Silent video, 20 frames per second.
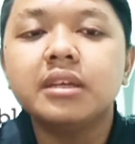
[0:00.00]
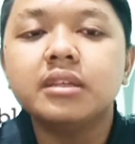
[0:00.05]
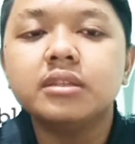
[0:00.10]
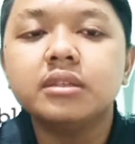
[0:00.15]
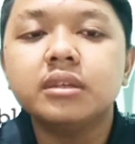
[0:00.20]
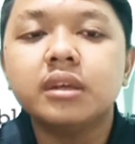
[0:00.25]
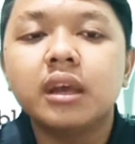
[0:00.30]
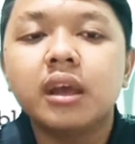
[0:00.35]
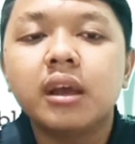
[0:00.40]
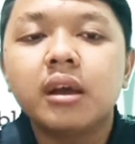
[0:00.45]

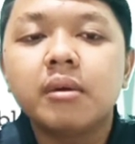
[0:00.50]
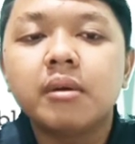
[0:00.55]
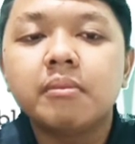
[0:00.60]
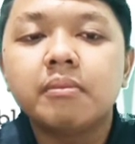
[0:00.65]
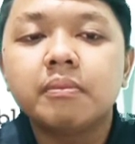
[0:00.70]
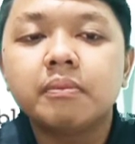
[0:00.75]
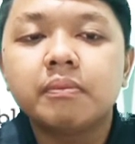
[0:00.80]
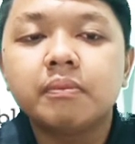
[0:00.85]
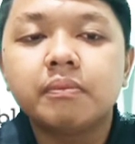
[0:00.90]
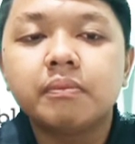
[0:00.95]
its
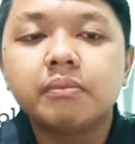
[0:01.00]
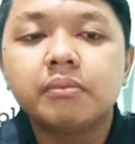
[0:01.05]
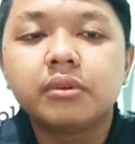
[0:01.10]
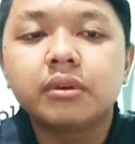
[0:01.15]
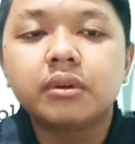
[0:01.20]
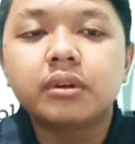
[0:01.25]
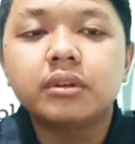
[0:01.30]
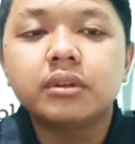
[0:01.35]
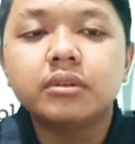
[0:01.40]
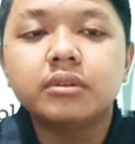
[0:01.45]

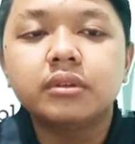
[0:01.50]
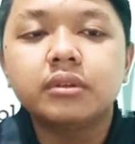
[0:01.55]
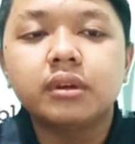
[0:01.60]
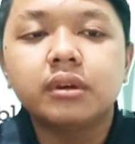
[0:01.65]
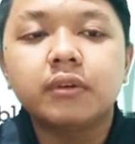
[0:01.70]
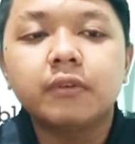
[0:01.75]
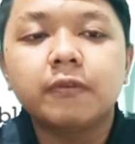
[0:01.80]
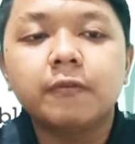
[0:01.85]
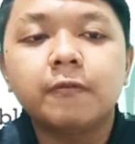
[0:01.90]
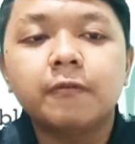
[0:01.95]
blood
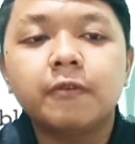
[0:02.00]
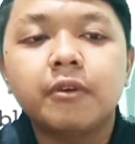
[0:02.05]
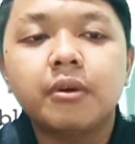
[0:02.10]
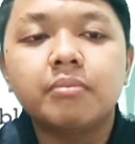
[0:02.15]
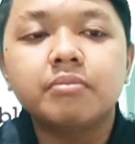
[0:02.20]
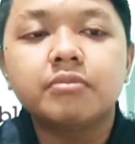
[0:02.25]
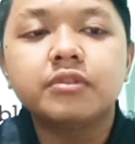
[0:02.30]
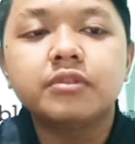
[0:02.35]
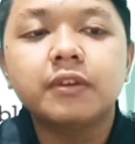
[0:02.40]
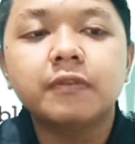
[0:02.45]
pressure
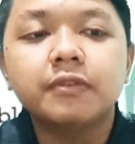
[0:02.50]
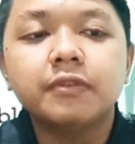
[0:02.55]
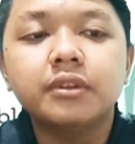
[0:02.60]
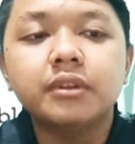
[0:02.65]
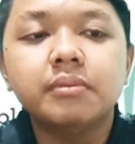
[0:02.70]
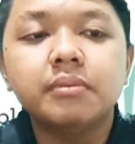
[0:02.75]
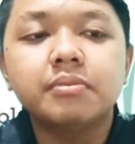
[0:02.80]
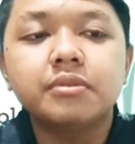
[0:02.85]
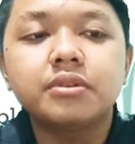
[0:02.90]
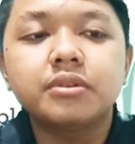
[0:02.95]
from
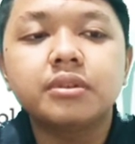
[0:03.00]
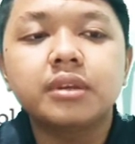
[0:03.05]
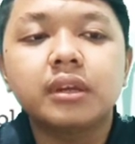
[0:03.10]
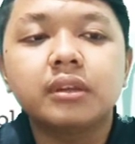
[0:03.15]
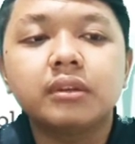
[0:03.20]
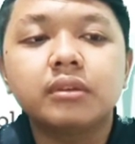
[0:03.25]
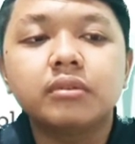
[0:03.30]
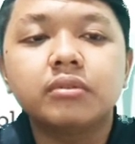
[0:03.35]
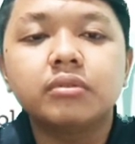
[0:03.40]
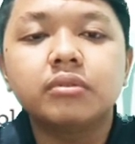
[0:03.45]

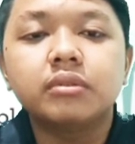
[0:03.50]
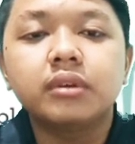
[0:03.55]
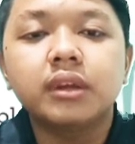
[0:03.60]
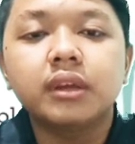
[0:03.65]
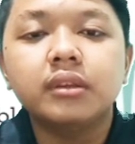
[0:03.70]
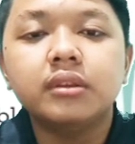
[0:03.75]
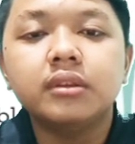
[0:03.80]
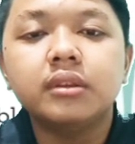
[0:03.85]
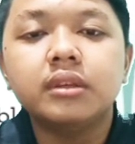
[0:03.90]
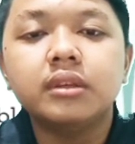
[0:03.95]
70% to
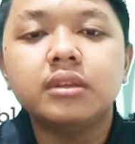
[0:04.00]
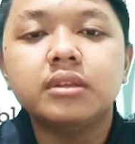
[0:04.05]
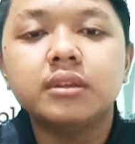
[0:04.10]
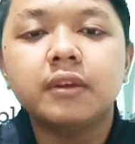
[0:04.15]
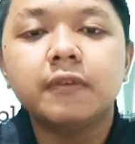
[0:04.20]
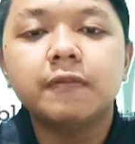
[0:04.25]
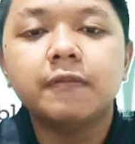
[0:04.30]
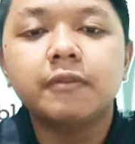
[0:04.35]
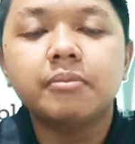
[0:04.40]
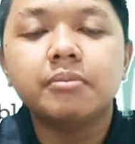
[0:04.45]

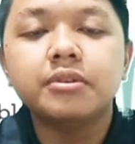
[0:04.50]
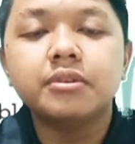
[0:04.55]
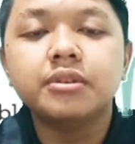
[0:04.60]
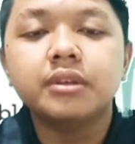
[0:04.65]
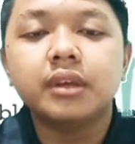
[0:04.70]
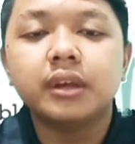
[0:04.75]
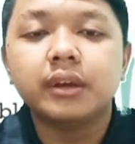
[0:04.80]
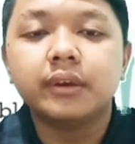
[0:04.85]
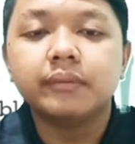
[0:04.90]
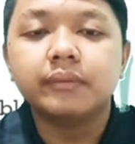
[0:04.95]

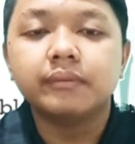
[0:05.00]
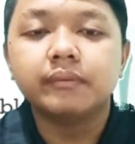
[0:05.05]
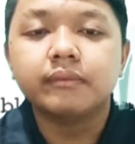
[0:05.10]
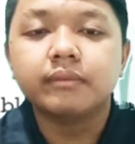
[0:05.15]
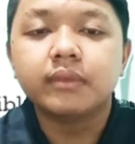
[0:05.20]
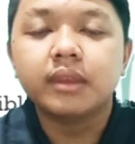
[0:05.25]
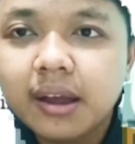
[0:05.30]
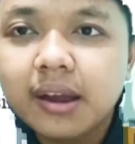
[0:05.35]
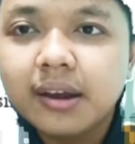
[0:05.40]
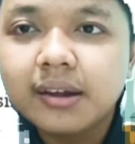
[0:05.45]
97%.
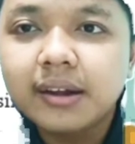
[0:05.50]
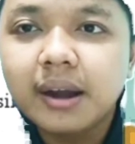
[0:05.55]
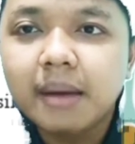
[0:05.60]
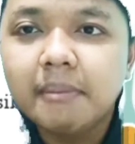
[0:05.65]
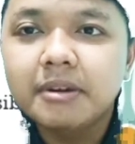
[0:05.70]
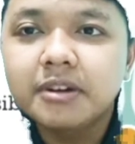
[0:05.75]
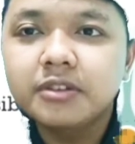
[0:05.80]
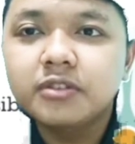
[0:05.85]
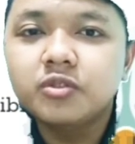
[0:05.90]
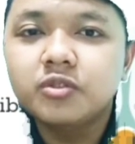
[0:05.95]

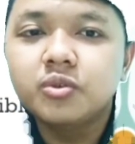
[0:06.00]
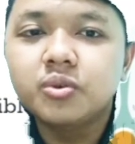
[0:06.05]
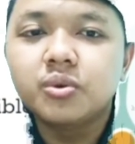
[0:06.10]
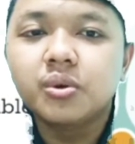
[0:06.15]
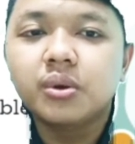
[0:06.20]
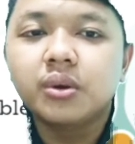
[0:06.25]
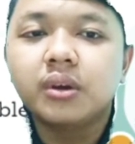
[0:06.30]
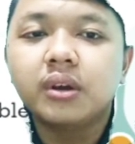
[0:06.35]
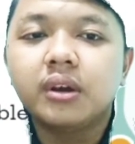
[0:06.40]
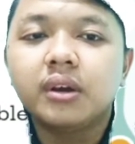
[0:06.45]
Number 2.
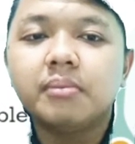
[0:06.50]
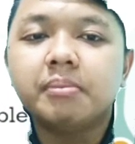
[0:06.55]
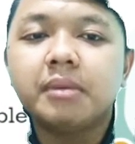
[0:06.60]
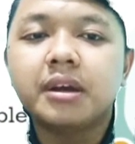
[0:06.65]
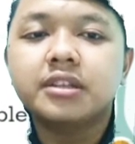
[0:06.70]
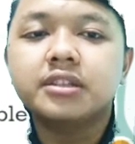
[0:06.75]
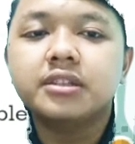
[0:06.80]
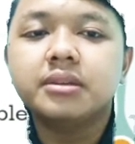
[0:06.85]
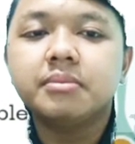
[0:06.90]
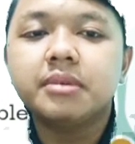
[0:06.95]

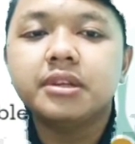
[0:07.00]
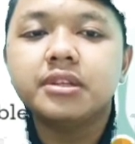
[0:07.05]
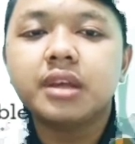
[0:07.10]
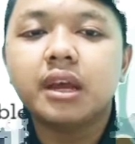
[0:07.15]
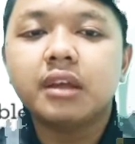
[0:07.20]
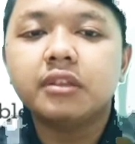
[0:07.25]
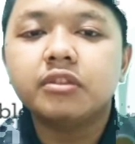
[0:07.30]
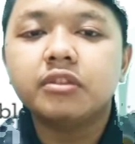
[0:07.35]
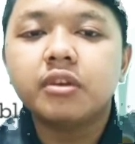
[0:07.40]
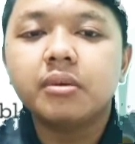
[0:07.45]
Maximize
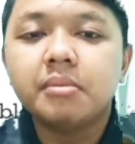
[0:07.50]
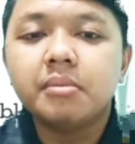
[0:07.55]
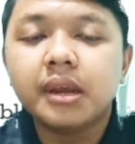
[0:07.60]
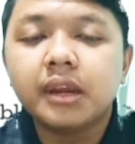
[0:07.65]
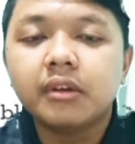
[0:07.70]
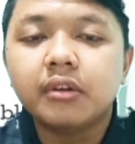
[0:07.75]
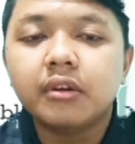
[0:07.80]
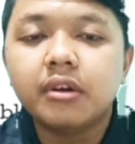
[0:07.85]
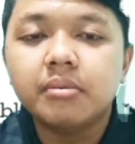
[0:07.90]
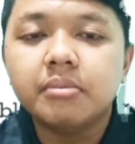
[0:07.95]
atom
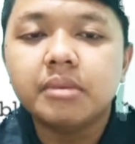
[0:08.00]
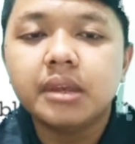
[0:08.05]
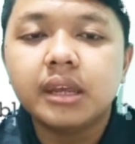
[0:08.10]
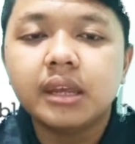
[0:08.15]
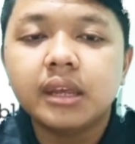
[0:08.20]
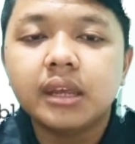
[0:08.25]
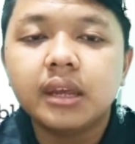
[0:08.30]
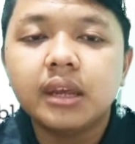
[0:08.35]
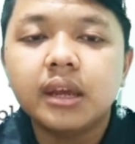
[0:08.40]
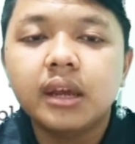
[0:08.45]
economy.
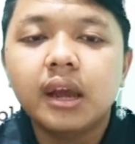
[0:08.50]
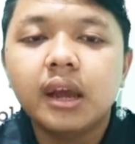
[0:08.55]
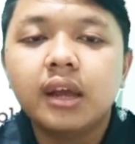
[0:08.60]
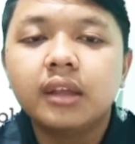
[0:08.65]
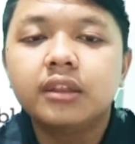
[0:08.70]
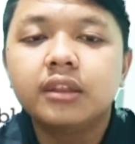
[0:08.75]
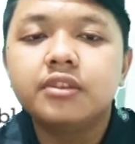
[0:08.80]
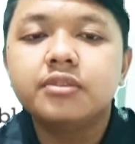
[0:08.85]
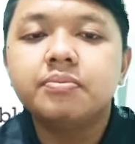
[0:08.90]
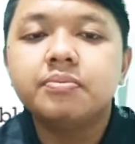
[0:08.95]

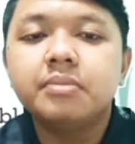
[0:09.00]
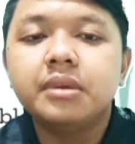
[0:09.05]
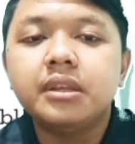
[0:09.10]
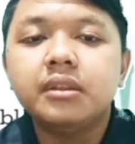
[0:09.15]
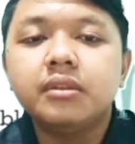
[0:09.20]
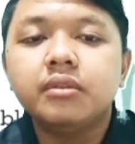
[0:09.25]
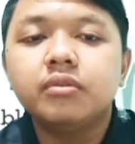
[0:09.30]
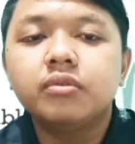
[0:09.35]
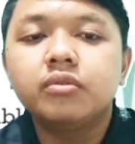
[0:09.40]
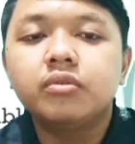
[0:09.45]
This
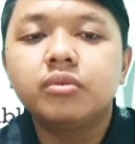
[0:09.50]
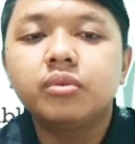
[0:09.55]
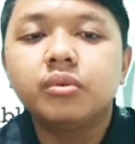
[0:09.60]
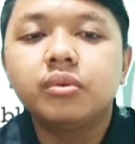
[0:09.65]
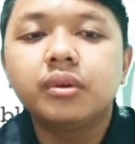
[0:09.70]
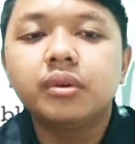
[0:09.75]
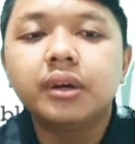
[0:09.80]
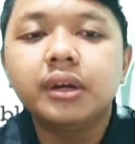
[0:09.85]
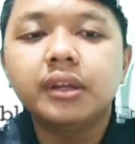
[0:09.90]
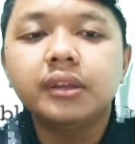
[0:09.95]
means to
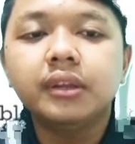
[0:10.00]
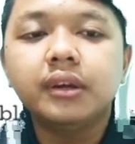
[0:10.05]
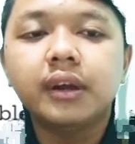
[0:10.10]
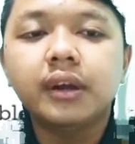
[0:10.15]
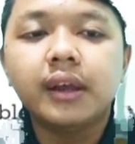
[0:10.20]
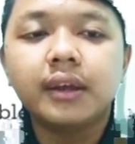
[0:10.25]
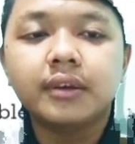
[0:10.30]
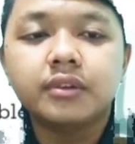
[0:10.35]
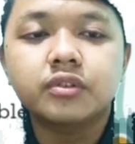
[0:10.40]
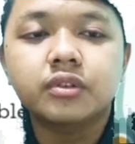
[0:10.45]
create
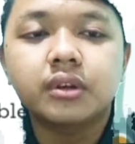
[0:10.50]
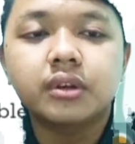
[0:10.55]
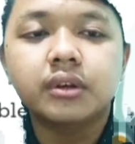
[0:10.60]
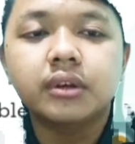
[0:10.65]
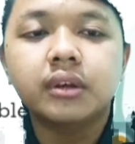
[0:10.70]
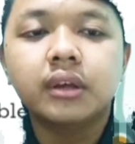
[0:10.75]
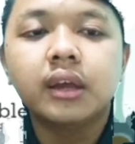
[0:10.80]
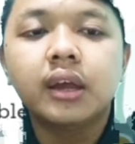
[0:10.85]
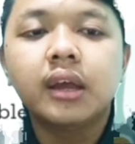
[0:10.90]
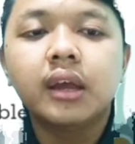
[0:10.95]
reaction
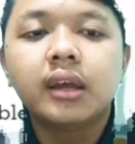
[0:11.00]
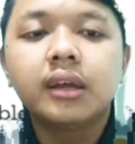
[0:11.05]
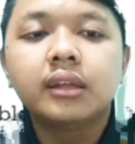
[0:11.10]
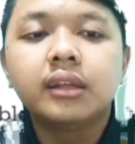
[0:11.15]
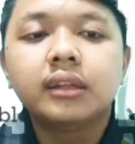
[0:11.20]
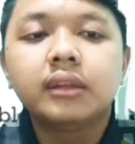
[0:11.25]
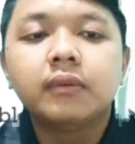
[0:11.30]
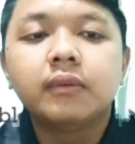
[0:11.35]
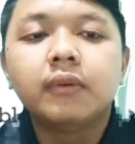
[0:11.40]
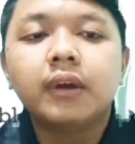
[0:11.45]

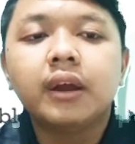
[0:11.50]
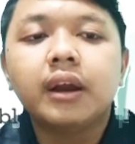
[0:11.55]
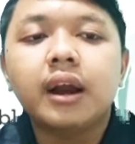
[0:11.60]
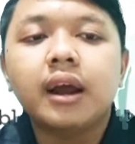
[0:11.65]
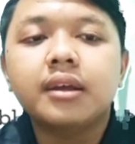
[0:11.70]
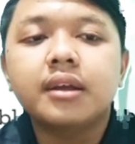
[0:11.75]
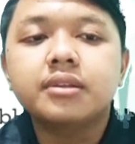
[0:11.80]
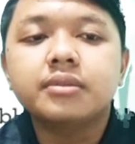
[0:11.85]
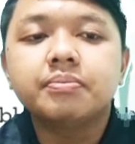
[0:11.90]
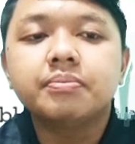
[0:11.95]

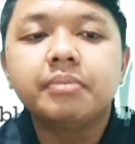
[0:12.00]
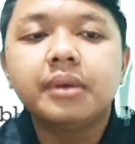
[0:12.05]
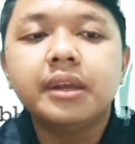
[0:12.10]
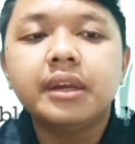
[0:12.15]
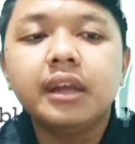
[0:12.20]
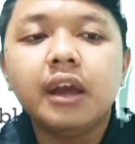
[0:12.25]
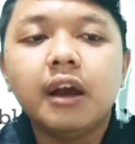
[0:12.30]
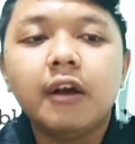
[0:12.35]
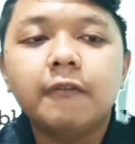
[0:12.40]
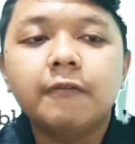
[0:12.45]
whereas
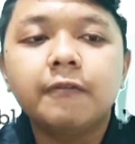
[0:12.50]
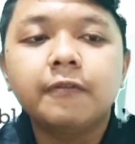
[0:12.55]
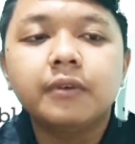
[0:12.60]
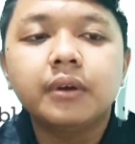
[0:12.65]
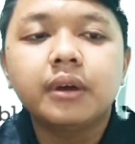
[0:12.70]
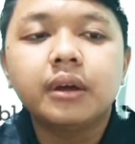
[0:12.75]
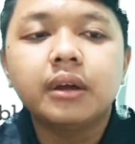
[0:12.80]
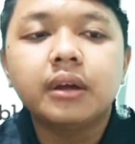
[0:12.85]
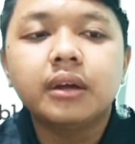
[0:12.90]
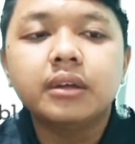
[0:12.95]
many of
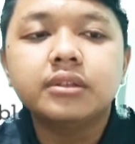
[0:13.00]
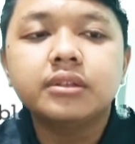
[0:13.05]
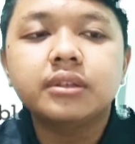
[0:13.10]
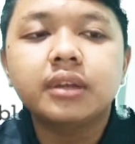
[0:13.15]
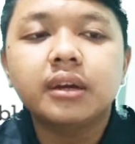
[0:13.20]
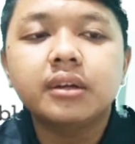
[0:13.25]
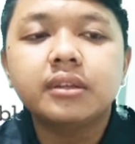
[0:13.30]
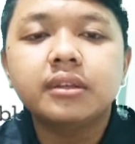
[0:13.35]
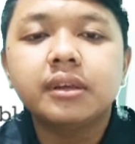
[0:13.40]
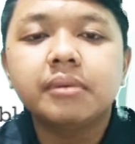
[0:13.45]
the
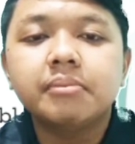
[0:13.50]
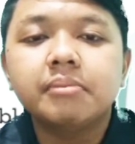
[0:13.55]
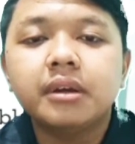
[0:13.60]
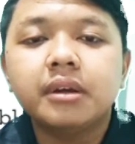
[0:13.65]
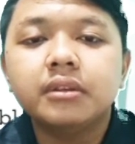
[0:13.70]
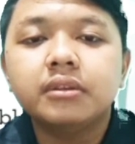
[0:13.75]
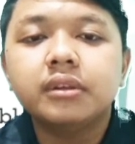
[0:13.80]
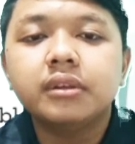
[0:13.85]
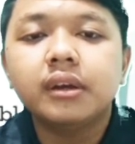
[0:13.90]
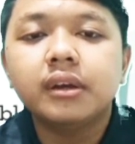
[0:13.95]
starting
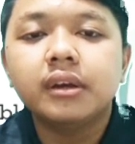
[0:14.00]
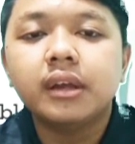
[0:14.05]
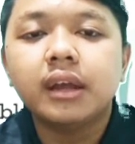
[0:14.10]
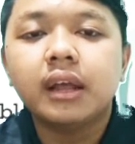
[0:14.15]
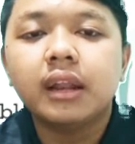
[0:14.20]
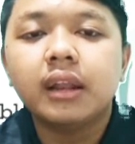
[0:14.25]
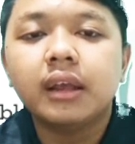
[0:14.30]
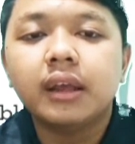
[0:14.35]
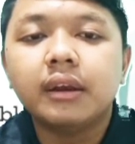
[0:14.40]
material